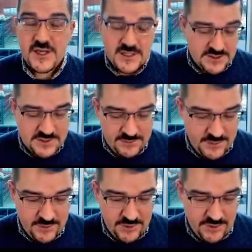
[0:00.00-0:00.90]
So some
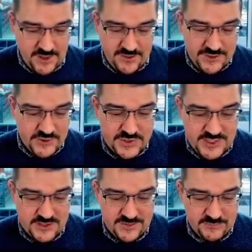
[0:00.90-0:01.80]
people are interested
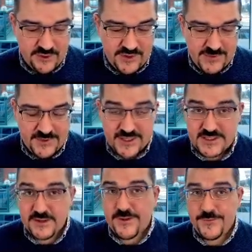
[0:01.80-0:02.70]
in programming because
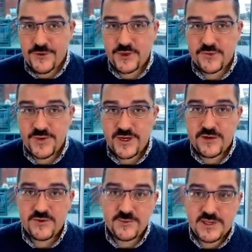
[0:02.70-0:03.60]
it'll help their career
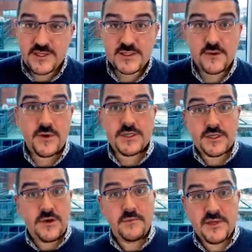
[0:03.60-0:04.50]
or because they want to
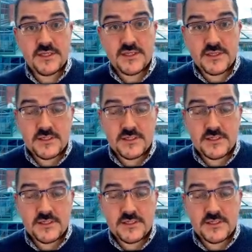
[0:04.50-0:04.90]
start a business.